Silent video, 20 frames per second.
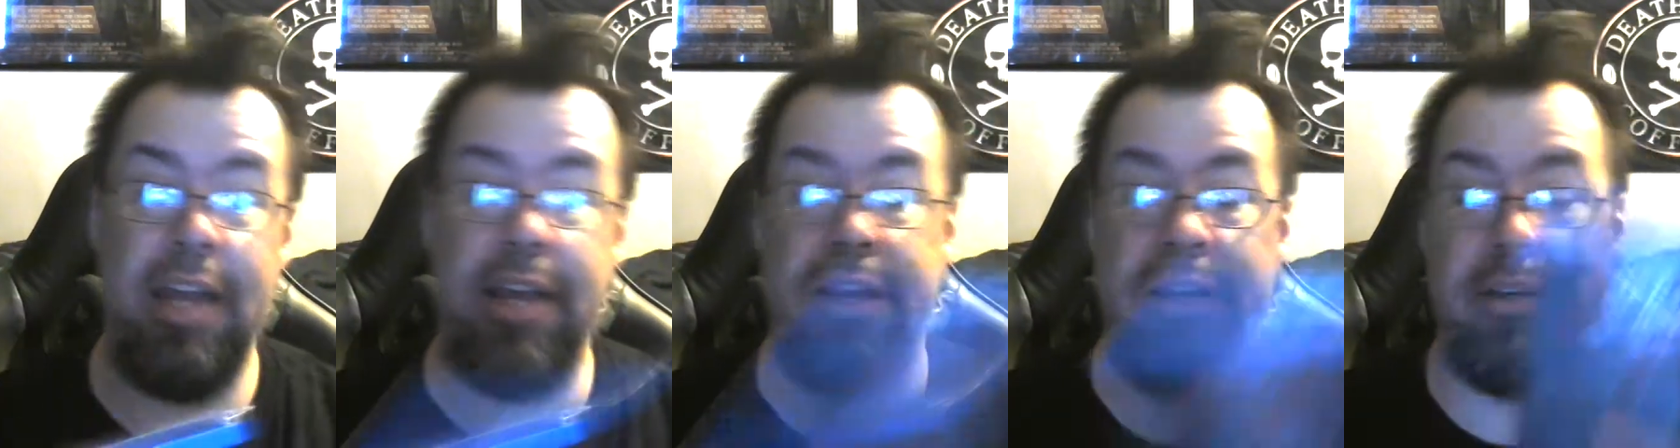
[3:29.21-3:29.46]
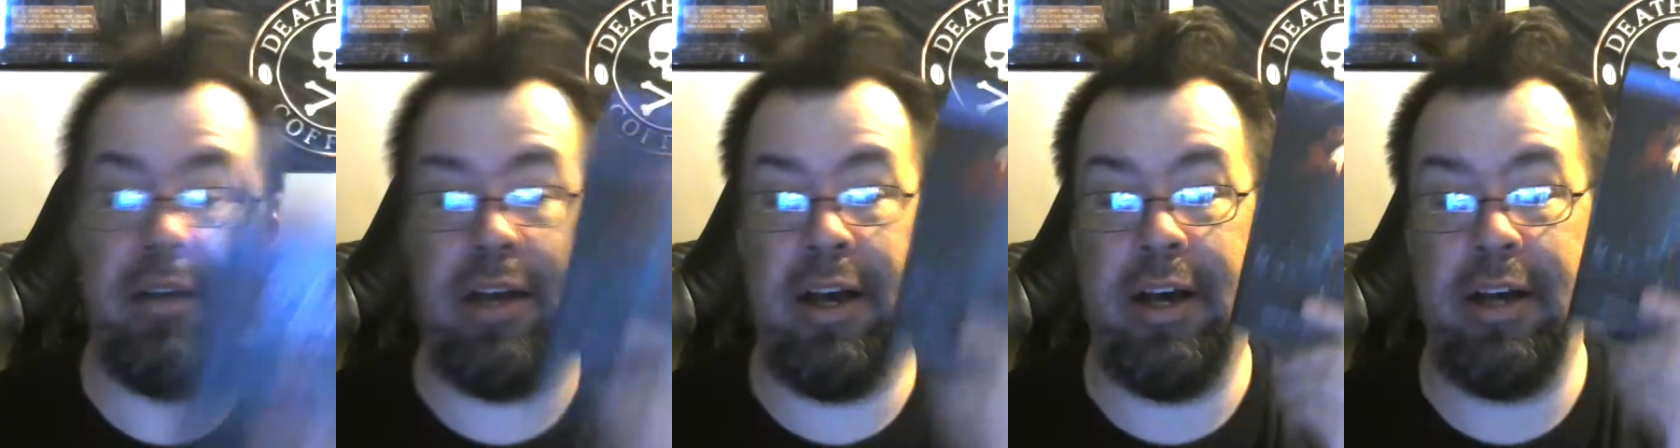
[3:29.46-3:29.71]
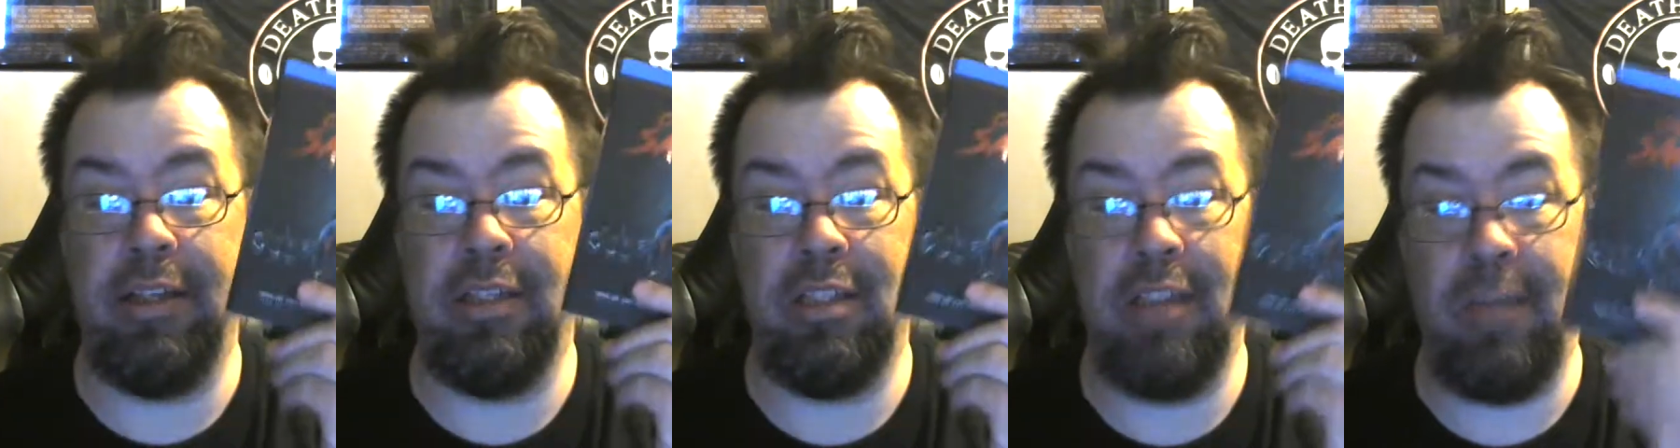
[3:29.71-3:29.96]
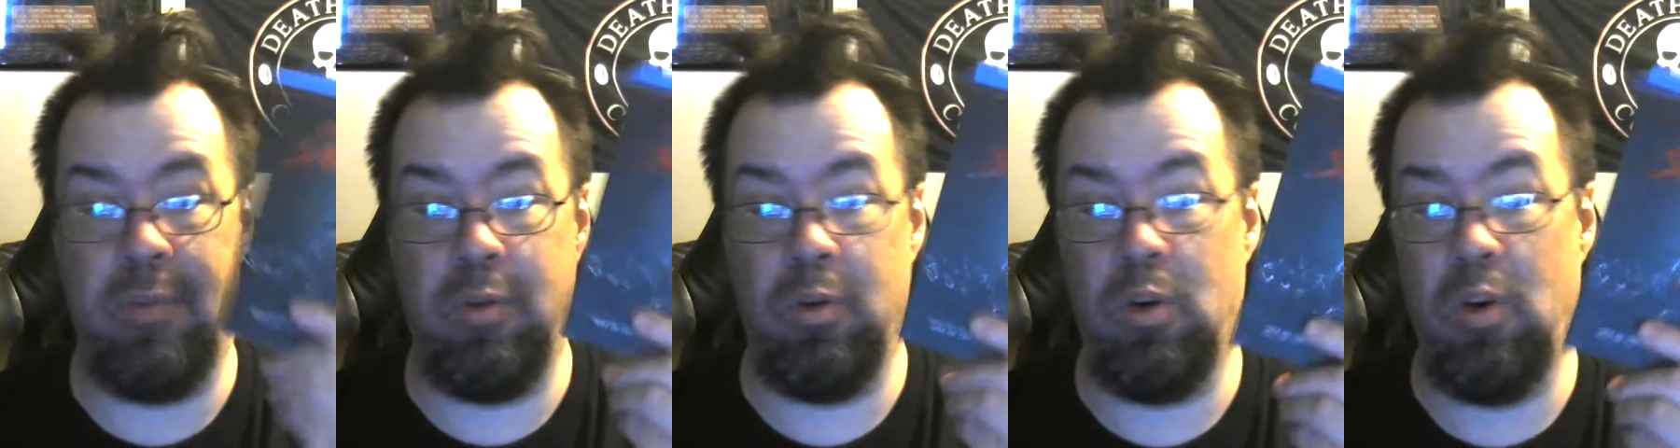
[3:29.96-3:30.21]
and
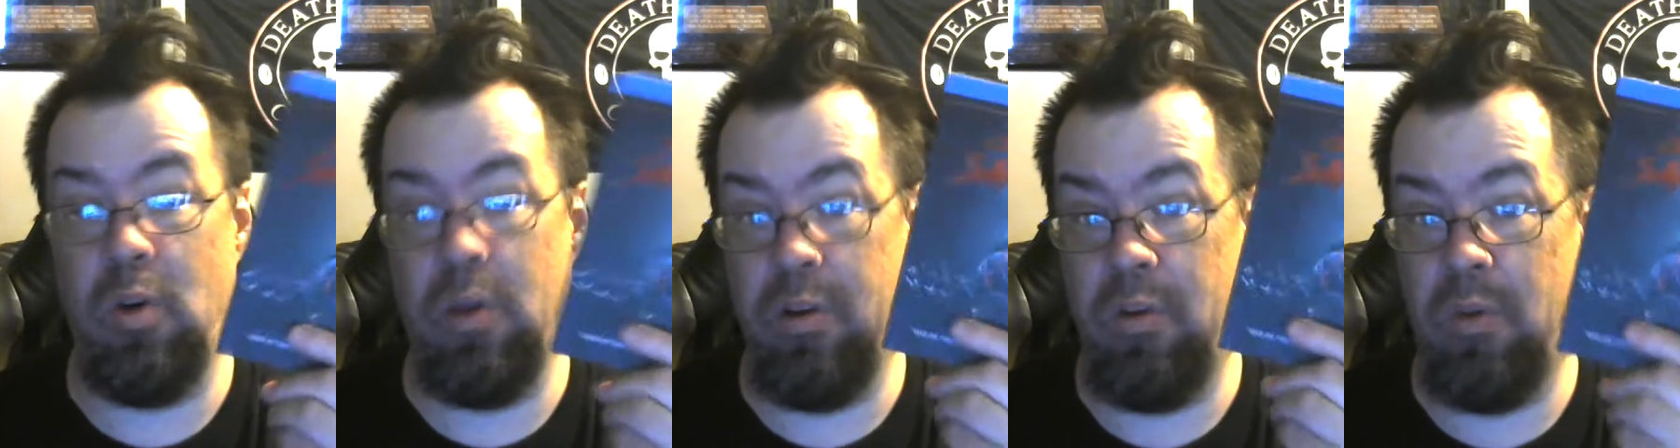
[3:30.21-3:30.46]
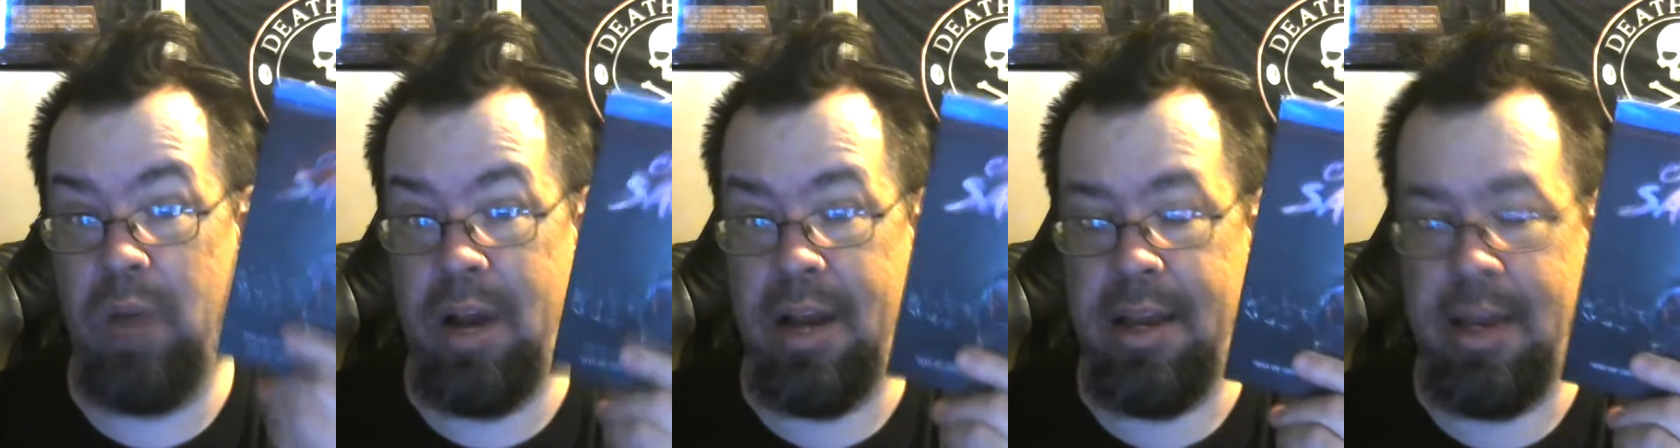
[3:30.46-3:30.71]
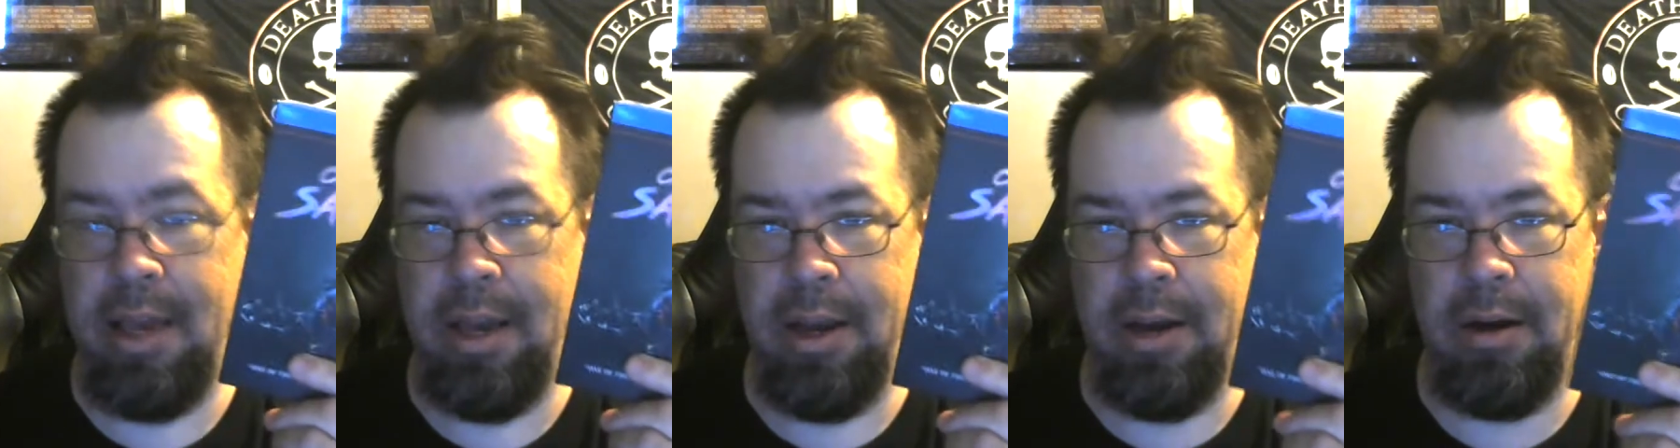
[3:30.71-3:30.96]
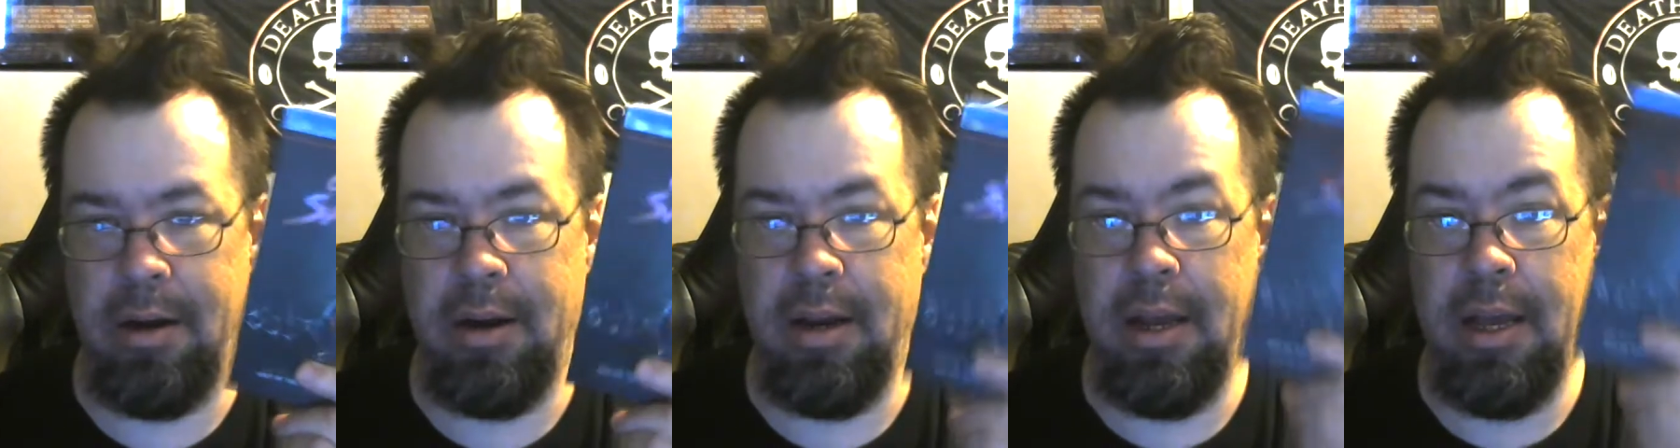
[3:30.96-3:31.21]
stop the recording right
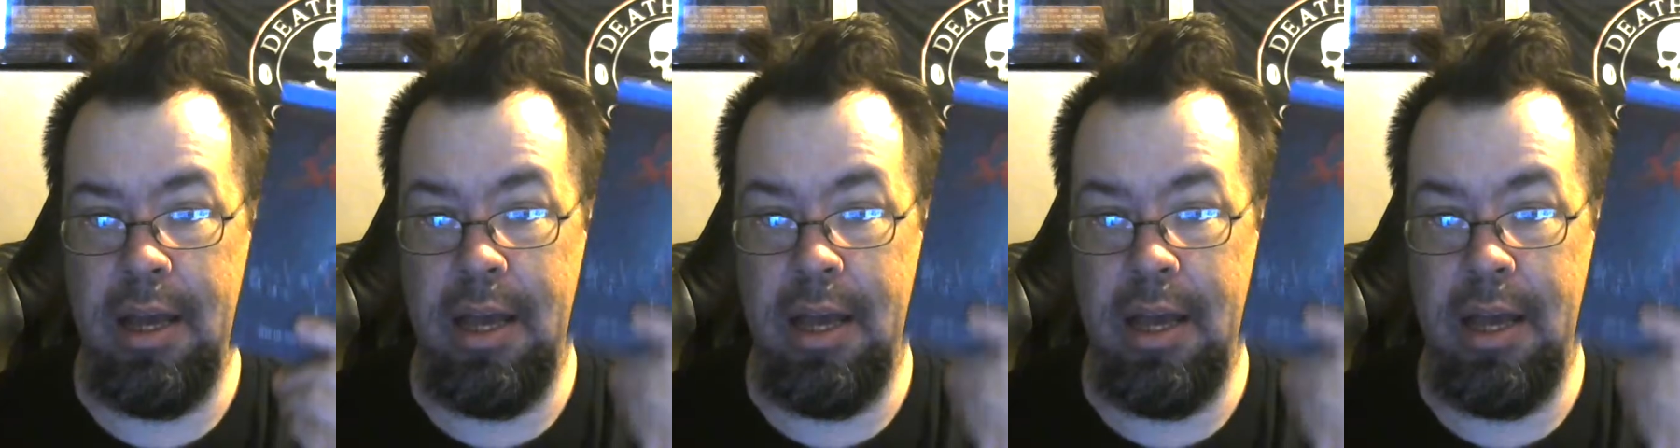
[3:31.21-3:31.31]
here,